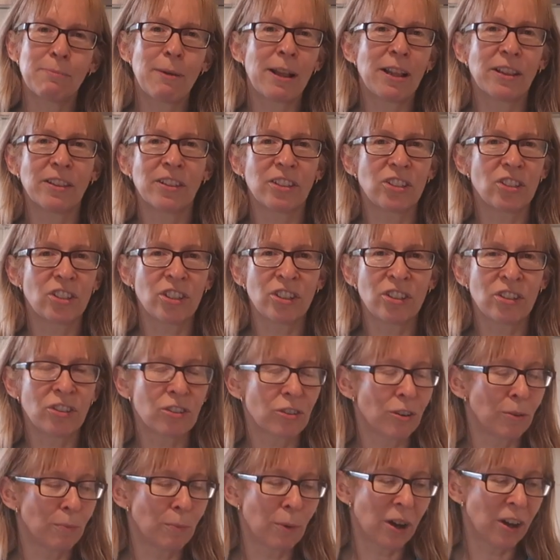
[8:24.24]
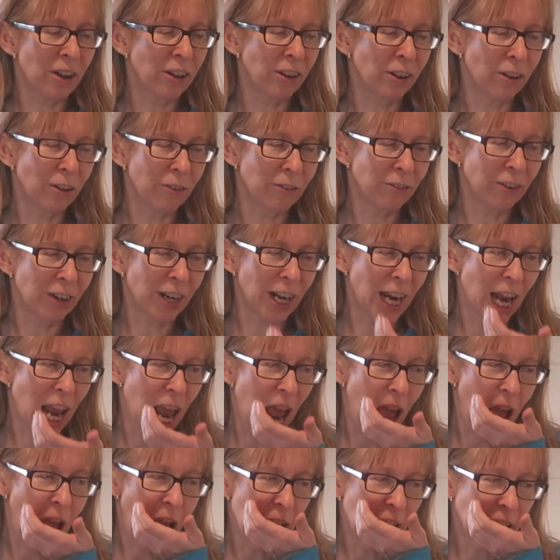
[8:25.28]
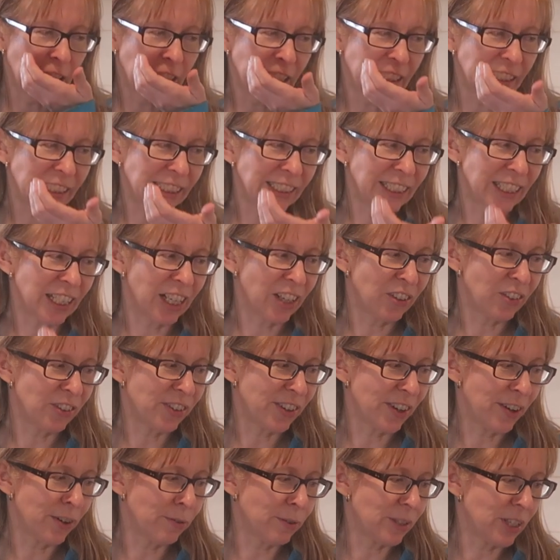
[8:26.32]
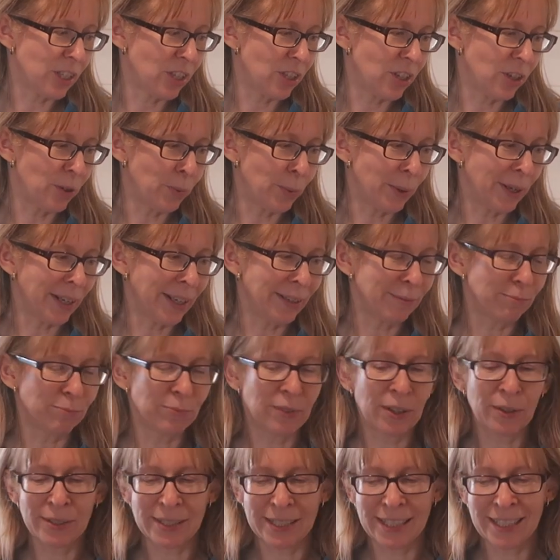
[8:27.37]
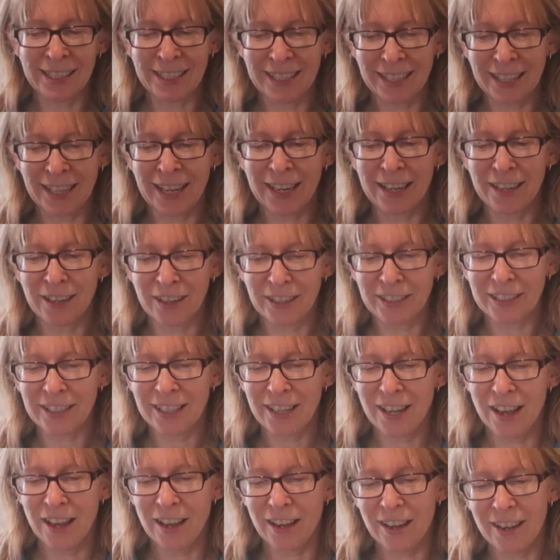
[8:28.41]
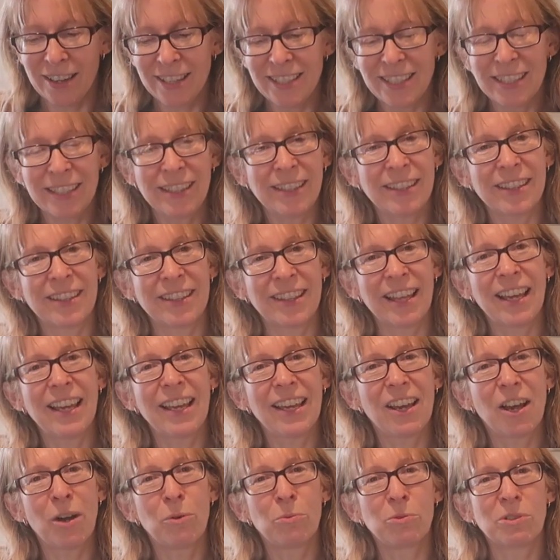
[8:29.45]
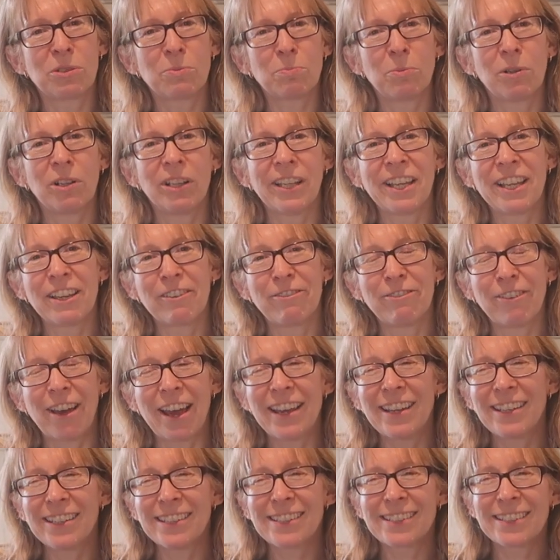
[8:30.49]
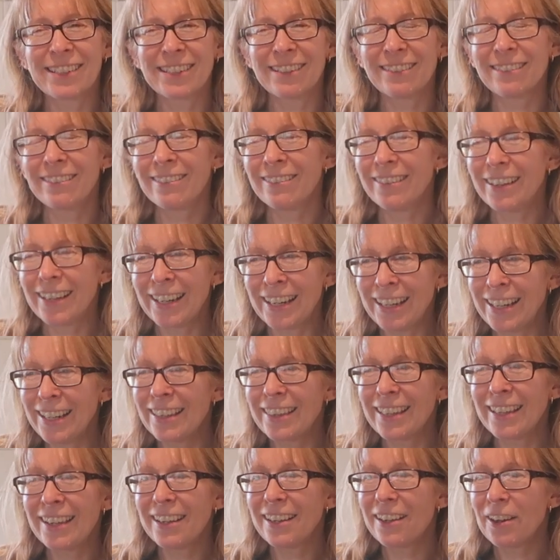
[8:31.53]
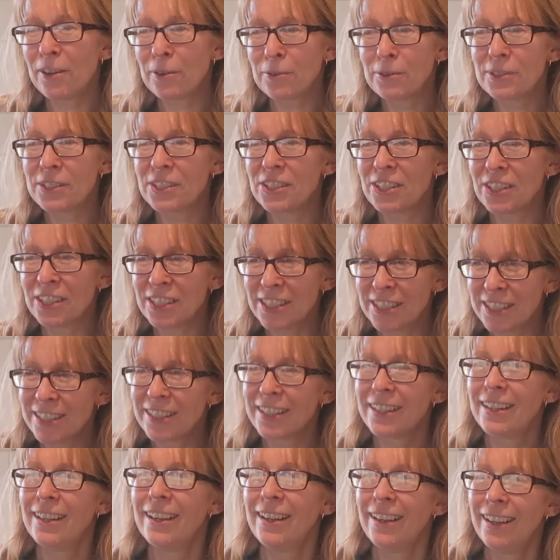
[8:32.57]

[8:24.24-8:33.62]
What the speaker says: smell the ginger a mile off, and yeah, I was chewing it and I was eating it, and I didn't think I was pulling a face or anything. I was just,